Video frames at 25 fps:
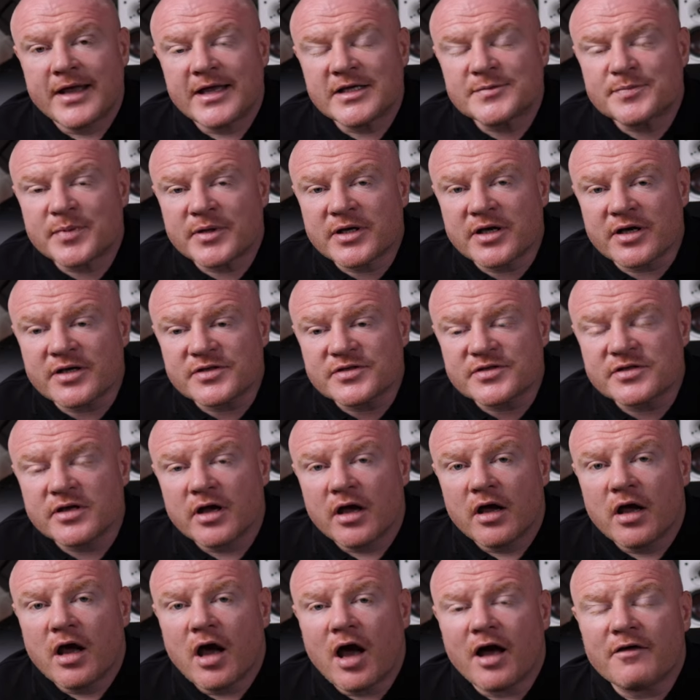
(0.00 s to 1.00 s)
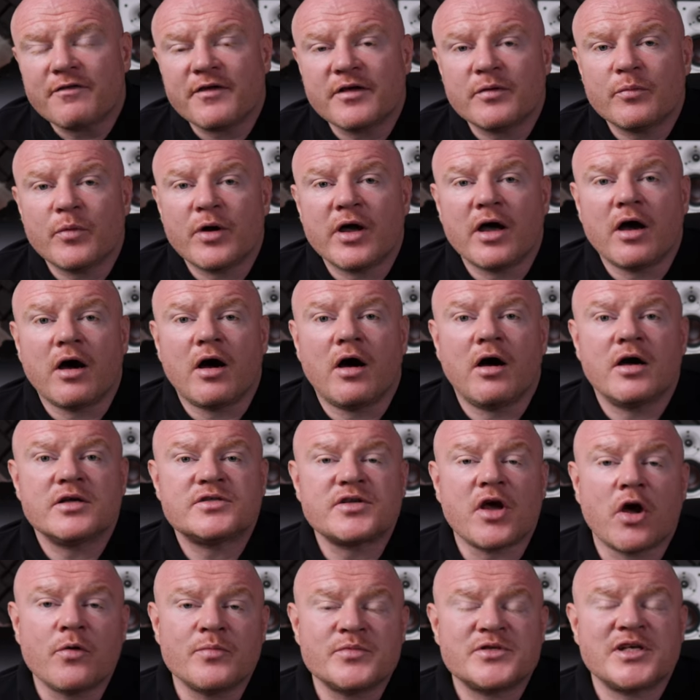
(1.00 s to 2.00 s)
It's because I think we are,
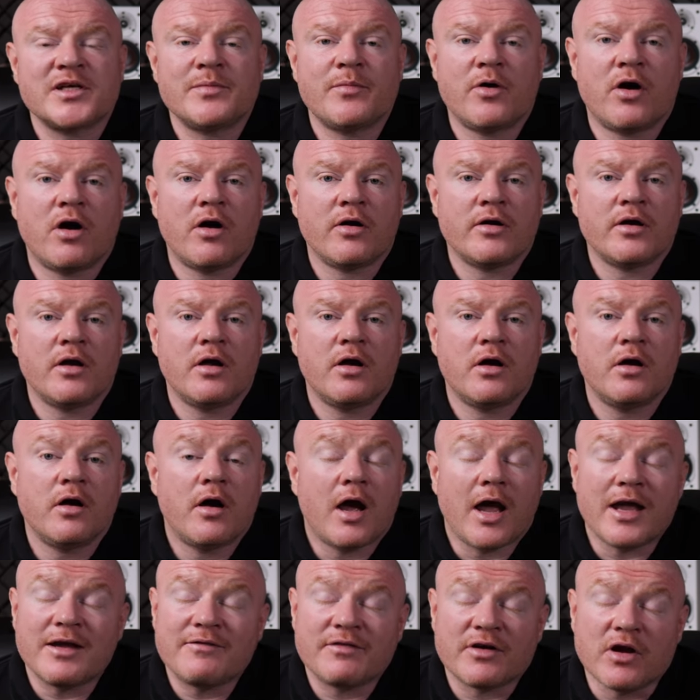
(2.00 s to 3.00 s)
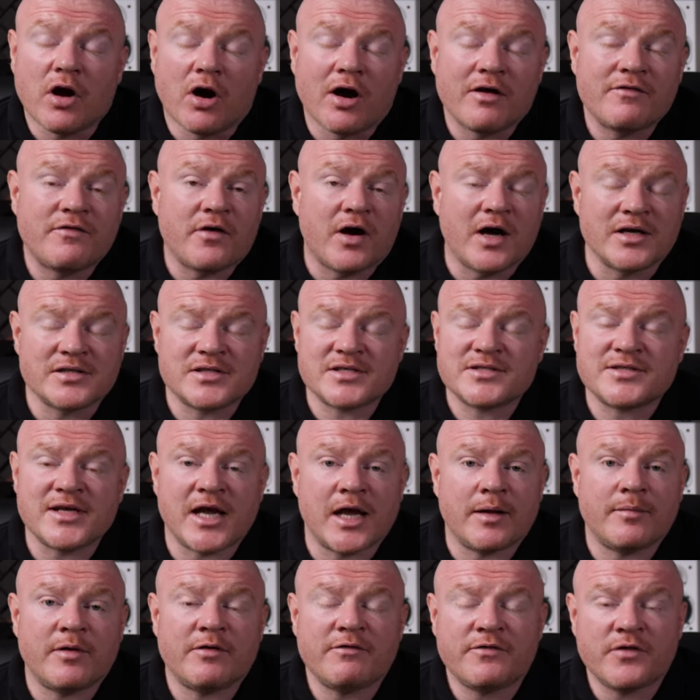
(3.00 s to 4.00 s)
as home cinema and even hi-fi is the
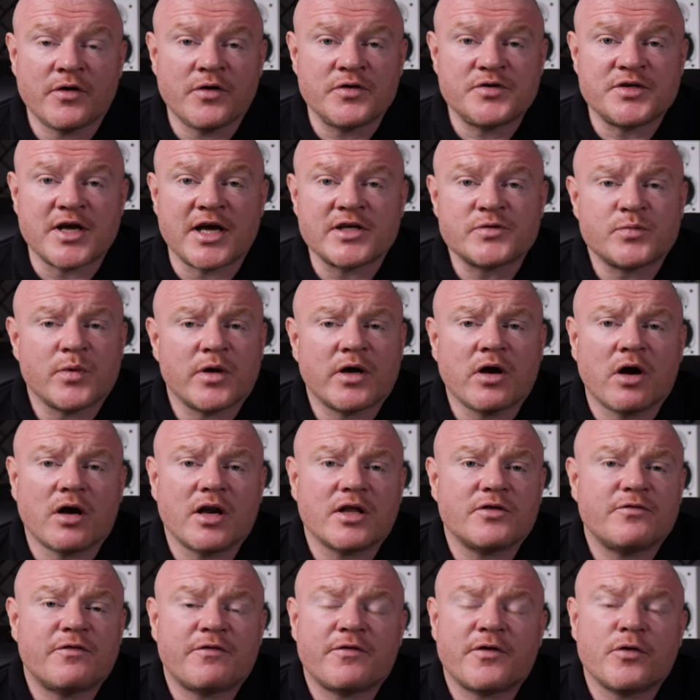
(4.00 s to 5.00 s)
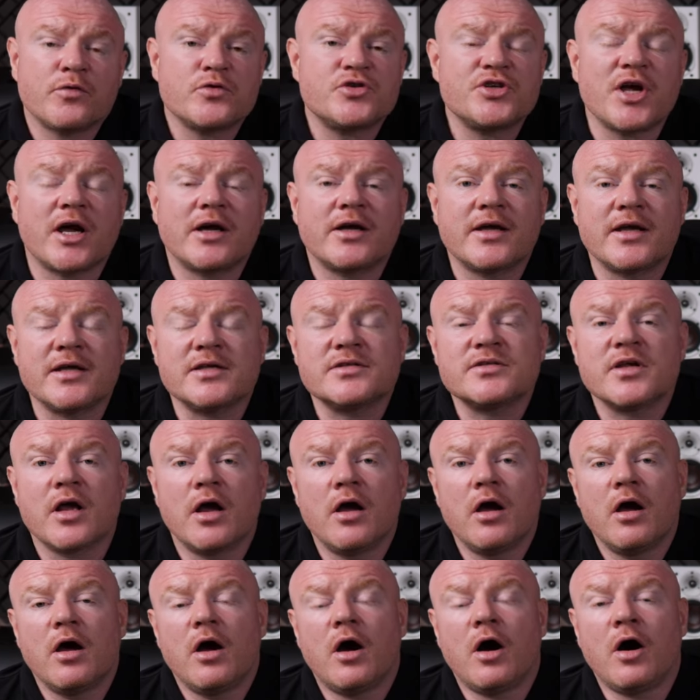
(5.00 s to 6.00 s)
same, enthusiasts, we're kind of thrill junkies,
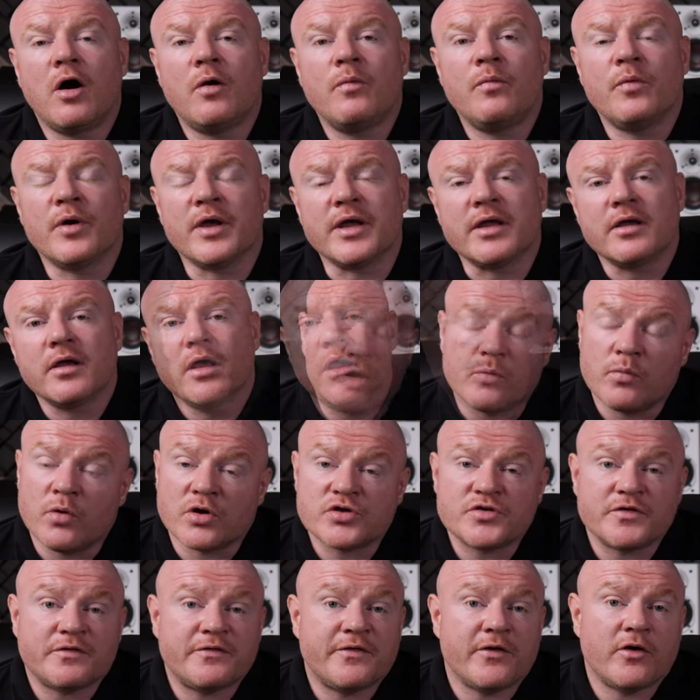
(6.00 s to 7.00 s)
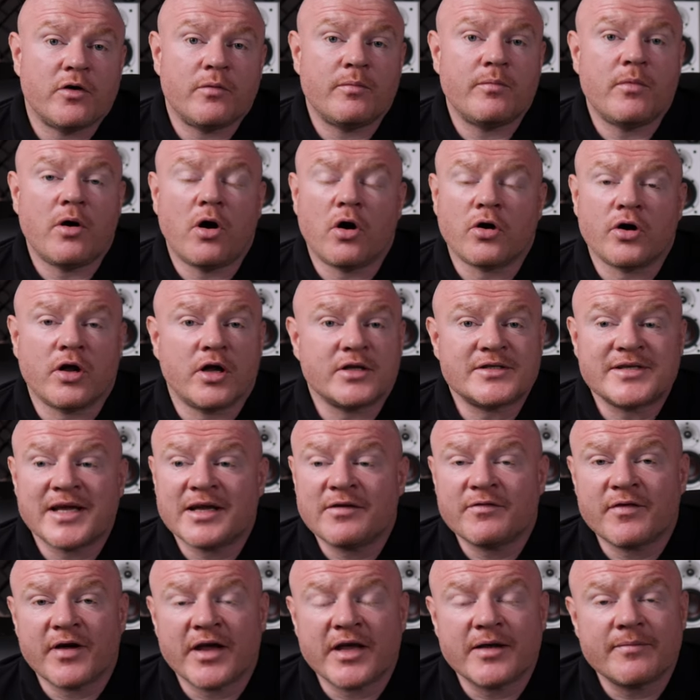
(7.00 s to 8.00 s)
aren't we? I can watch a film on a
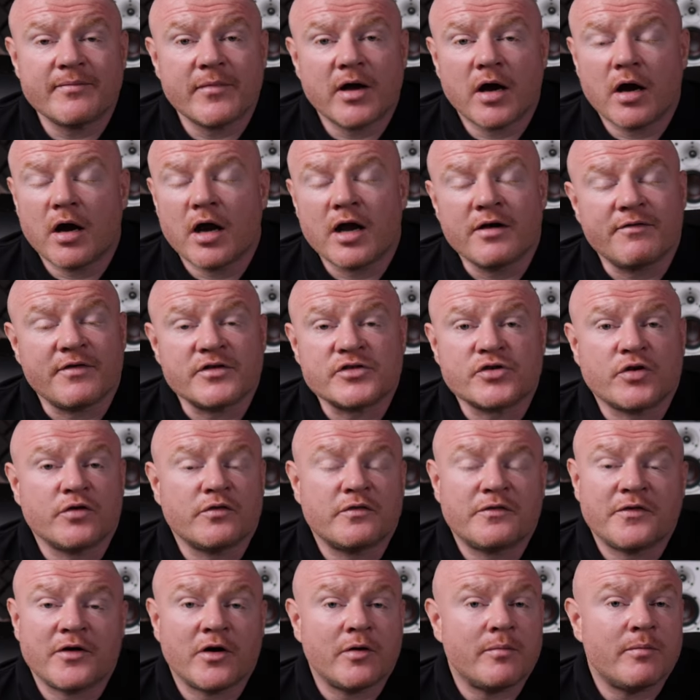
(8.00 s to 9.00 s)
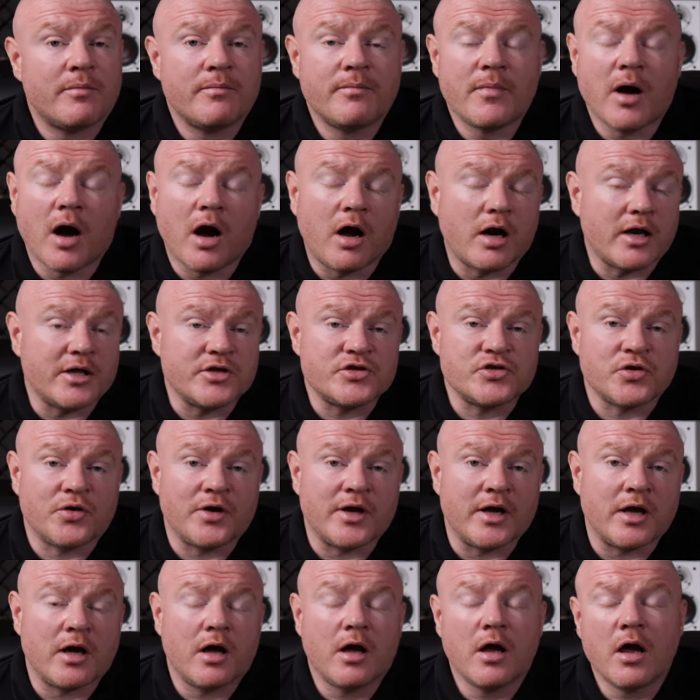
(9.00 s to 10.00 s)
TV. If it's a good film, I'll
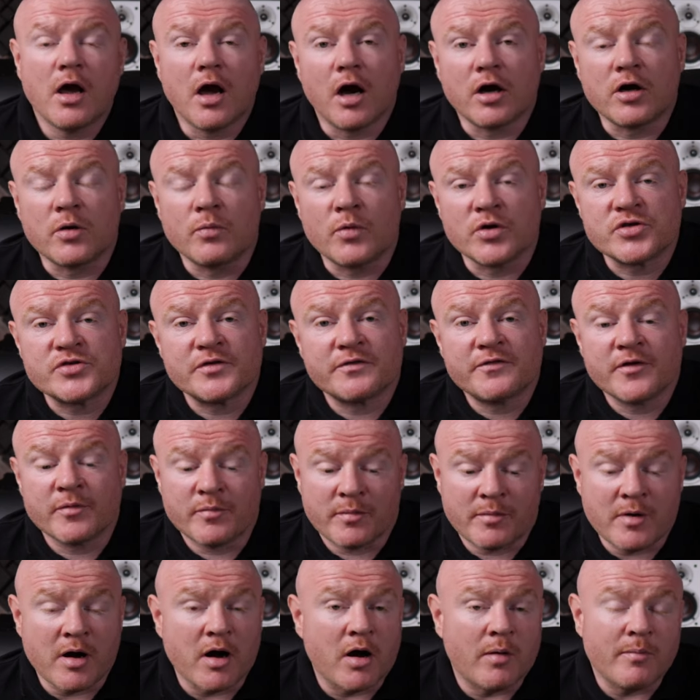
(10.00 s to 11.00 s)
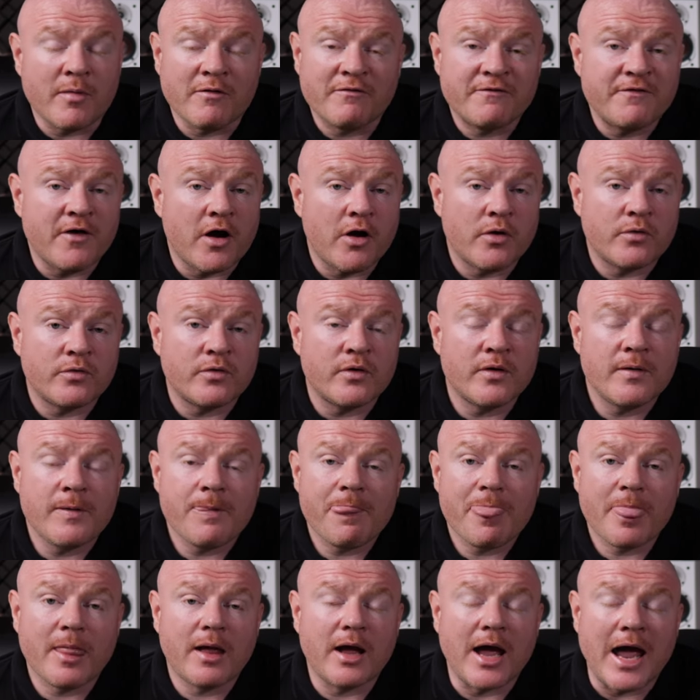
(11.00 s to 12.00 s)
enjoy it. I can watch a film on my phone
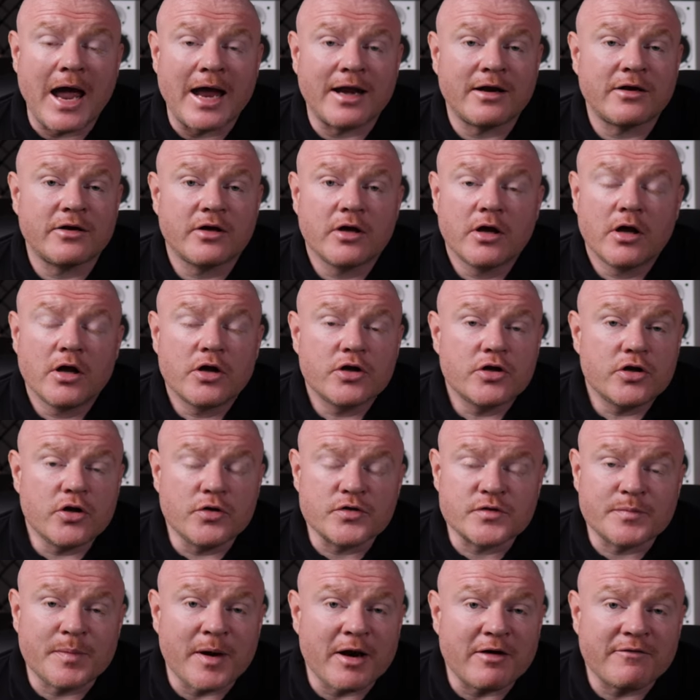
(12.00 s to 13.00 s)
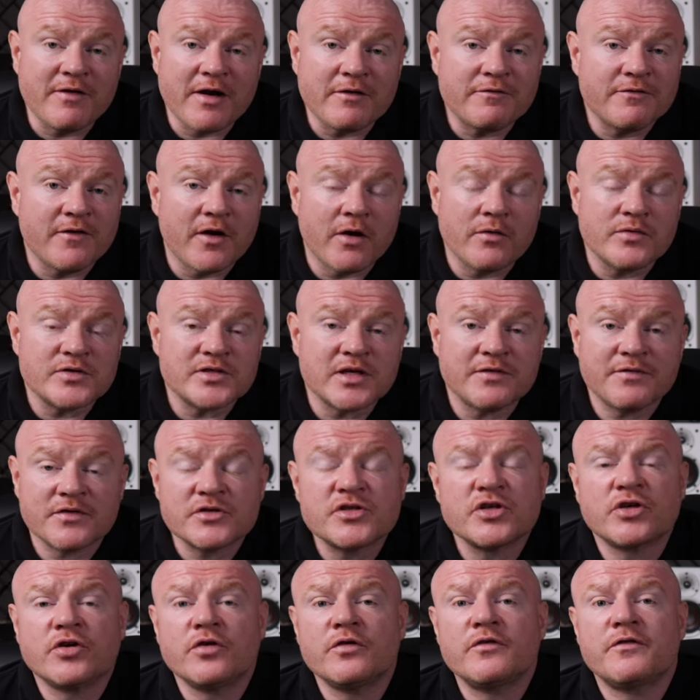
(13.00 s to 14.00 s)
and use a pair of headphones. If
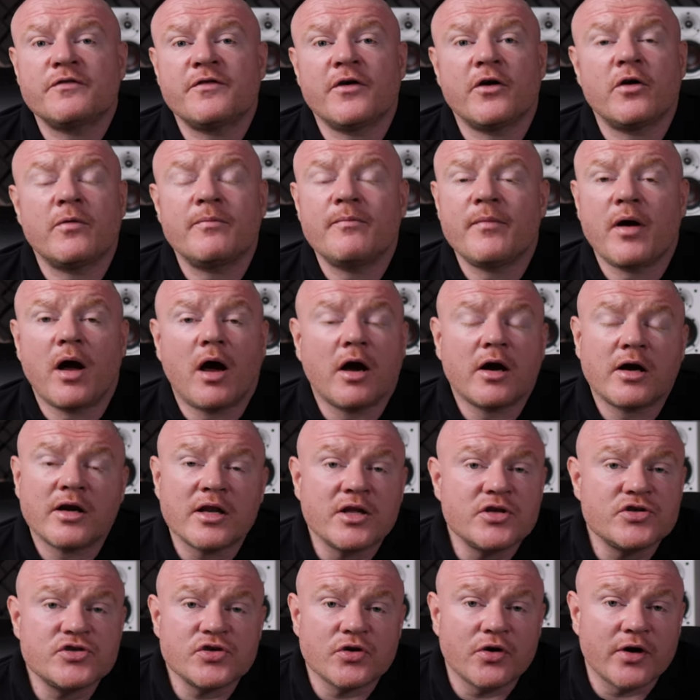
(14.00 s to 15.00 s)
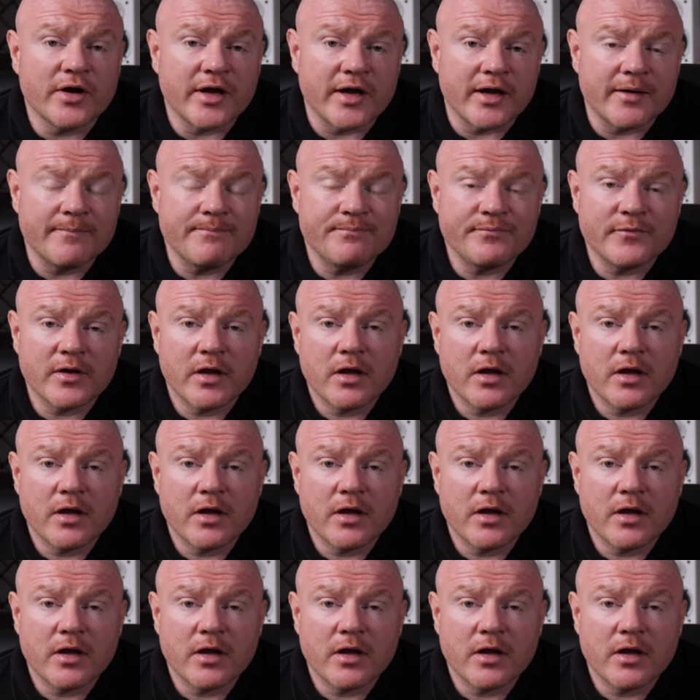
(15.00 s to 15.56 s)
it's a good film, I can enjoy it.